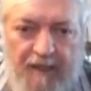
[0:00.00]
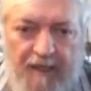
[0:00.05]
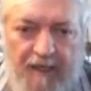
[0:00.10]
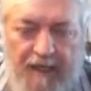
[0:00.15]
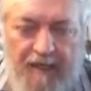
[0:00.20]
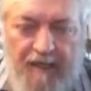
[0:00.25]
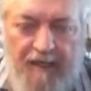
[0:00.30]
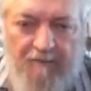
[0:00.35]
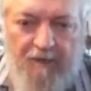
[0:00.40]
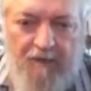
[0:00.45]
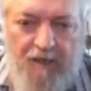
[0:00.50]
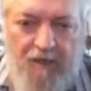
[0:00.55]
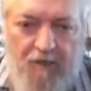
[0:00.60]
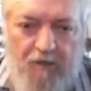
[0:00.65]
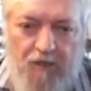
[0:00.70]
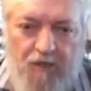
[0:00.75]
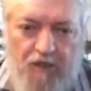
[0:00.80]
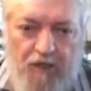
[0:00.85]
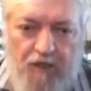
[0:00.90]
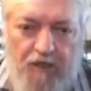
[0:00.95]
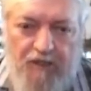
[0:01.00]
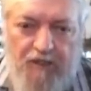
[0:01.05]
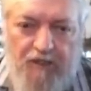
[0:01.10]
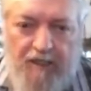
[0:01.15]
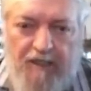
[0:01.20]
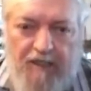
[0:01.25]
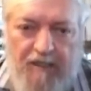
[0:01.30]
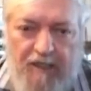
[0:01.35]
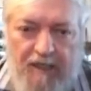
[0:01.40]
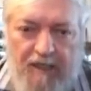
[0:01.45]
and we knew which roads
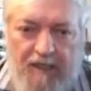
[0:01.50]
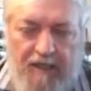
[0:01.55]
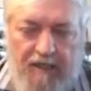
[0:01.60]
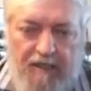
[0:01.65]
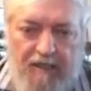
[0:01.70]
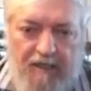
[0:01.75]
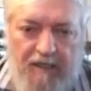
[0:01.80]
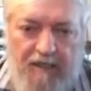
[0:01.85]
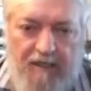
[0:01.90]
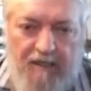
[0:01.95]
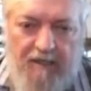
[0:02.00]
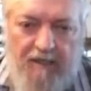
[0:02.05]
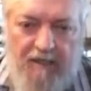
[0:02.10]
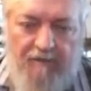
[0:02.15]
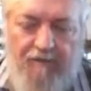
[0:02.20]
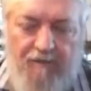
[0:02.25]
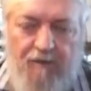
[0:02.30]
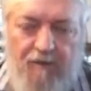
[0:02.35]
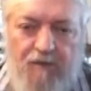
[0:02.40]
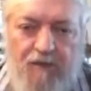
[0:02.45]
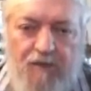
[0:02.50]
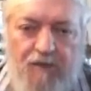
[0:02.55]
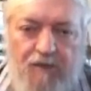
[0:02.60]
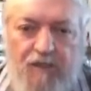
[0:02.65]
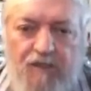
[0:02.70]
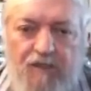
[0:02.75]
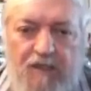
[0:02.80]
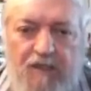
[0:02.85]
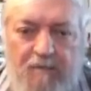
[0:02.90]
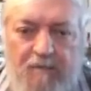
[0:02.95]
they'd take. Therefore,
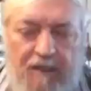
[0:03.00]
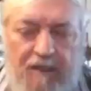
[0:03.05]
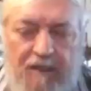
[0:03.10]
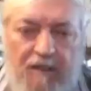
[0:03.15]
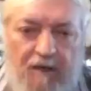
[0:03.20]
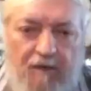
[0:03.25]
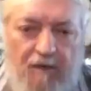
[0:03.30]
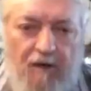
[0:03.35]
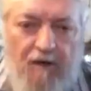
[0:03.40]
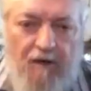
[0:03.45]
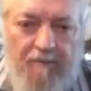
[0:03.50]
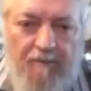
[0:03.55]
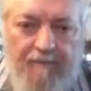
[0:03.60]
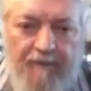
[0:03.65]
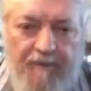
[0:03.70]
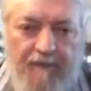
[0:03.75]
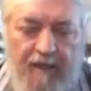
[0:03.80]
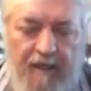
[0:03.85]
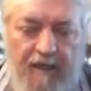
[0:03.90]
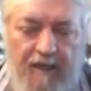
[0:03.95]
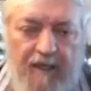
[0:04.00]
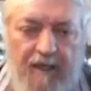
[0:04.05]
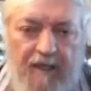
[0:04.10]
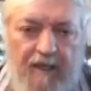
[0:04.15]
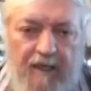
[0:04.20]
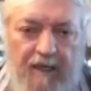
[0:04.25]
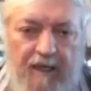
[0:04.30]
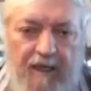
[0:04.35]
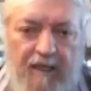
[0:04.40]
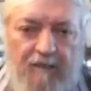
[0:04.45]
should something go wrong,
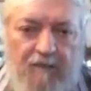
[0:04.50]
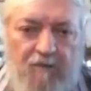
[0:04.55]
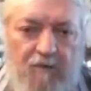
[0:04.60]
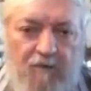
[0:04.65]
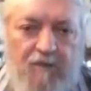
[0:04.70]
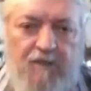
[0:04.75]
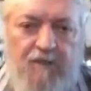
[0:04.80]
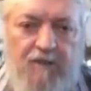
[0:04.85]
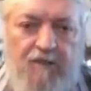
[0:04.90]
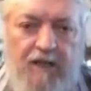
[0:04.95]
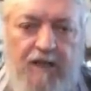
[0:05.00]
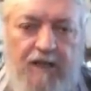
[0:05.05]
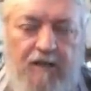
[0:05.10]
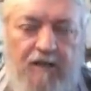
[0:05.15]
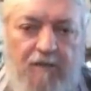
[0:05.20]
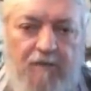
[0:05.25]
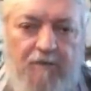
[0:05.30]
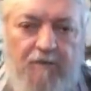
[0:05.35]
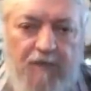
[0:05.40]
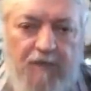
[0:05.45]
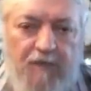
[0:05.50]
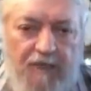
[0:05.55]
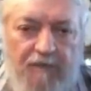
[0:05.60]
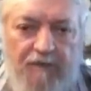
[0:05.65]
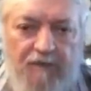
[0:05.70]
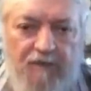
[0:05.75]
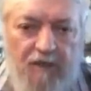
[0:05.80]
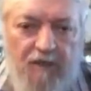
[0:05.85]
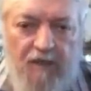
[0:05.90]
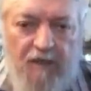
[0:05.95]
and all the Strikecroft were
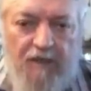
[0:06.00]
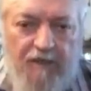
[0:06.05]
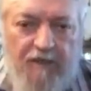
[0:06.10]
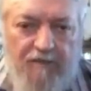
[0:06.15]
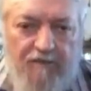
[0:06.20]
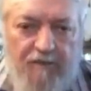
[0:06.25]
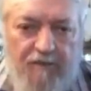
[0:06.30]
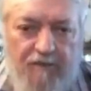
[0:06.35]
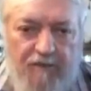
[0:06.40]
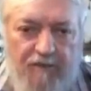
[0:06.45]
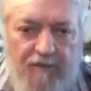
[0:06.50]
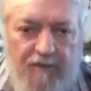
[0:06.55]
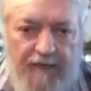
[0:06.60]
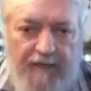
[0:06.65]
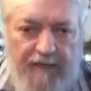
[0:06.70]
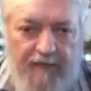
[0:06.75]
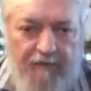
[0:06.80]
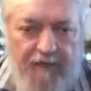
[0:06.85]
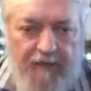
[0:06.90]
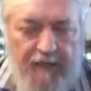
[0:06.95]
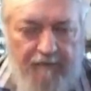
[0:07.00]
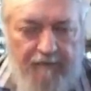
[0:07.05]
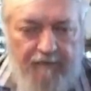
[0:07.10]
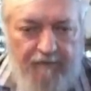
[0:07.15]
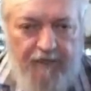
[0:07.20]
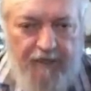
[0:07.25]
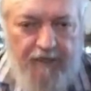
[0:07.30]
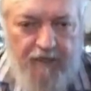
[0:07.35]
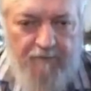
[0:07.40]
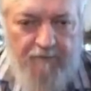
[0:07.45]
given targets for naval
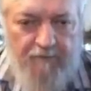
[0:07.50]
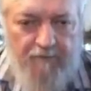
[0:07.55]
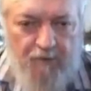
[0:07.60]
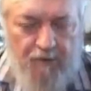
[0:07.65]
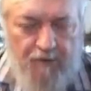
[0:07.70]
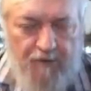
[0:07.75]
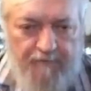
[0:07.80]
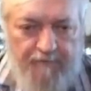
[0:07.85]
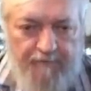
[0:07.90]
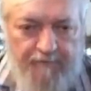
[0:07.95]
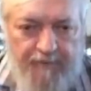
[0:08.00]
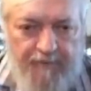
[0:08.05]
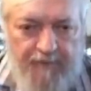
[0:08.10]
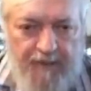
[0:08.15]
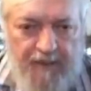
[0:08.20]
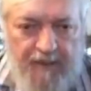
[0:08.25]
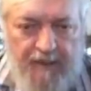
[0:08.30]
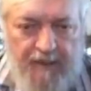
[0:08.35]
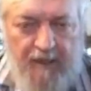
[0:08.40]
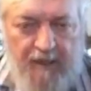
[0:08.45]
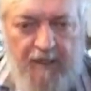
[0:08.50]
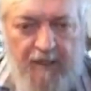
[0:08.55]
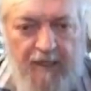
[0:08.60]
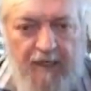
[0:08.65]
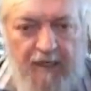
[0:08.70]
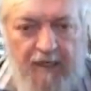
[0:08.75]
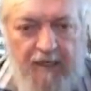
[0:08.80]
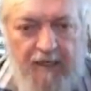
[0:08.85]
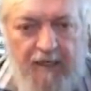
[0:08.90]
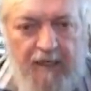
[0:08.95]
gunfire support,
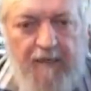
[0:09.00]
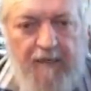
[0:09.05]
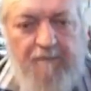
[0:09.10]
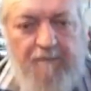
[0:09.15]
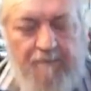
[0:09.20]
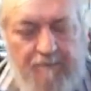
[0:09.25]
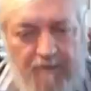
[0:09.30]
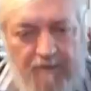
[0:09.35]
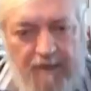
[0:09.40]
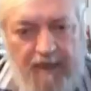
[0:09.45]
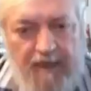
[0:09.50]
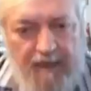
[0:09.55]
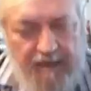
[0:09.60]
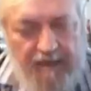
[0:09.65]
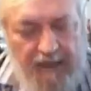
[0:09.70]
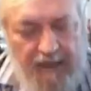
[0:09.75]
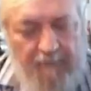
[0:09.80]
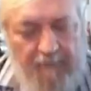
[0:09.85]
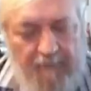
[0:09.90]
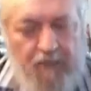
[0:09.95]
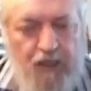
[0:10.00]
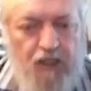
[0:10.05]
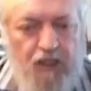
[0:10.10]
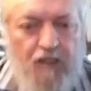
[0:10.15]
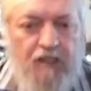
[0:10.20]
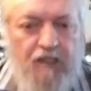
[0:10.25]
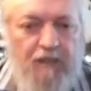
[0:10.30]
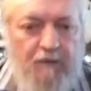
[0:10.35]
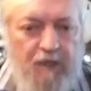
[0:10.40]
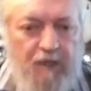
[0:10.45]
and they had the
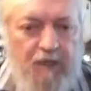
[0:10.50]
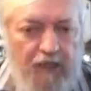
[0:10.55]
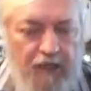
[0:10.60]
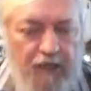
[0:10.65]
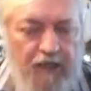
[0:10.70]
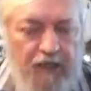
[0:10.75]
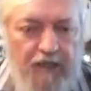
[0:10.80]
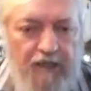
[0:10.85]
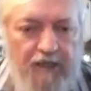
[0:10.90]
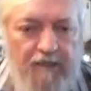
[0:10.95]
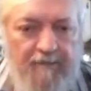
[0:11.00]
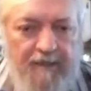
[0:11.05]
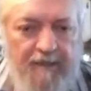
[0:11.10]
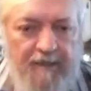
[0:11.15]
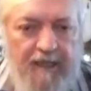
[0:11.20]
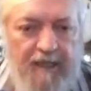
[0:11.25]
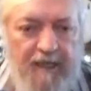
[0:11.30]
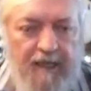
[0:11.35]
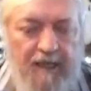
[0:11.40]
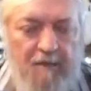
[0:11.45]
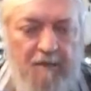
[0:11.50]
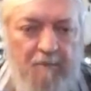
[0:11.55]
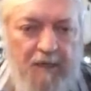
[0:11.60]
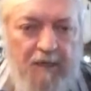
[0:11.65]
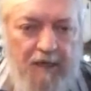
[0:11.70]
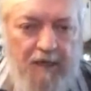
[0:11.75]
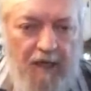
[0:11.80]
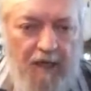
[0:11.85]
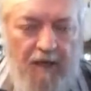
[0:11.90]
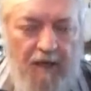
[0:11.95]
ammunition, they were loaded,
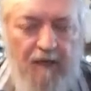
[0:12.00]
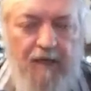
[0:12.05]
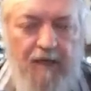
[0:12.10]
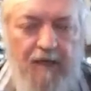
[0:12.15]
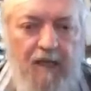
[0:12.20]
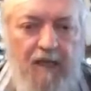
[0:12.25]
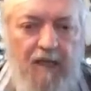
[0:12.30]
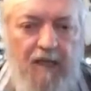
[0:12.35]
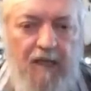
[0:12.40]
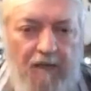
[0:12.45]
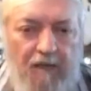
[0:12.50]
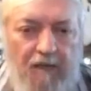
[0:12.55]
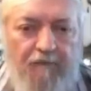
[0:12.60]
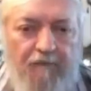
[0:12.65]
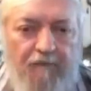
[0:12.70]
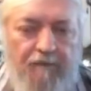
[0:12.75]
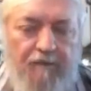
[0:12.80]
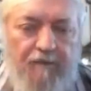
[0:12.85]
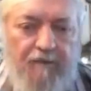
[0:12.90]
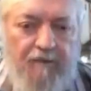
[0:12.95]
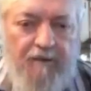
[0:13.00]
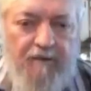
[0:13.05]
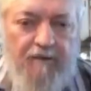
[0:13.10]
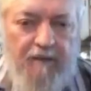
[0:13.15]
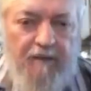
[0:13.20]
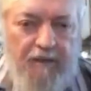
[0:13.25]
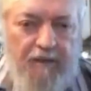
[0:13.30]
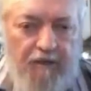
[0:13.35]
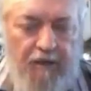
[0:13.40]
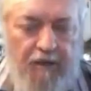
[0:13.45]
but only if
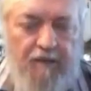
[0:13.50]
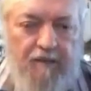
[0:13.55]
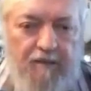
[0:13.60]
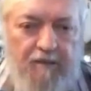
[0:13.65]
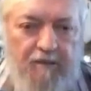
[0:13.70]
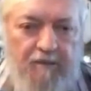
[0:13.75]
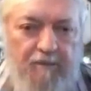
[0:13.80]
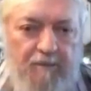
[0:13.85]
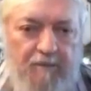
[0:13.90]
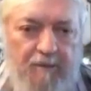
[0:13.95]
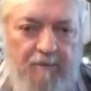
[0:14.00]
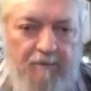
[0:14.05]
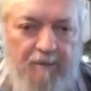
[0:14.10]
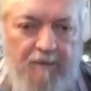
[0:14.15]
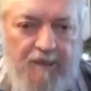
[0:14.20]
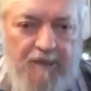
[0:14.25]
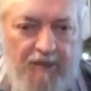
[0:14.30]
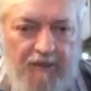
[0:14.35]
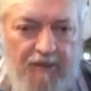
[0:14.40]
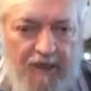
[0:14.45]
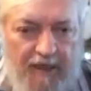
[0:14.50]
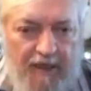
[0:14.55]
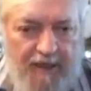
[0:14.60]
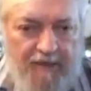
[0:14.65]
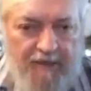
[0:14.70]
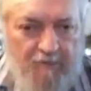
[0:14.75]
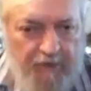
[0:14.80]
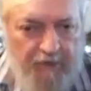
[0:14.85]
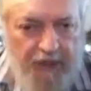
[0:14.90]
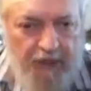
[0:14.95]
the threat
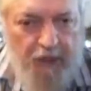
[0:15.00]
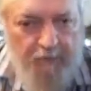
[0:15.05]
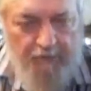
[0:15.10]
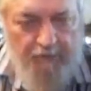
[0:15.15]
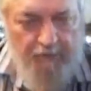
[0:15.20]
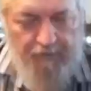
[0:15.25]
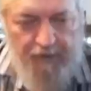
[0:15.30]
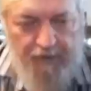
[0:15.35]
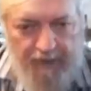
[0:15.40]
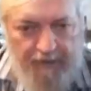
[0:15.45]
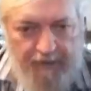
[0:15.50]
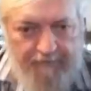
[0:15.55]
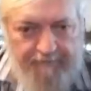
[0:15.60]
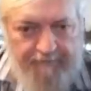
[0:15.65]
materialized with their open fire.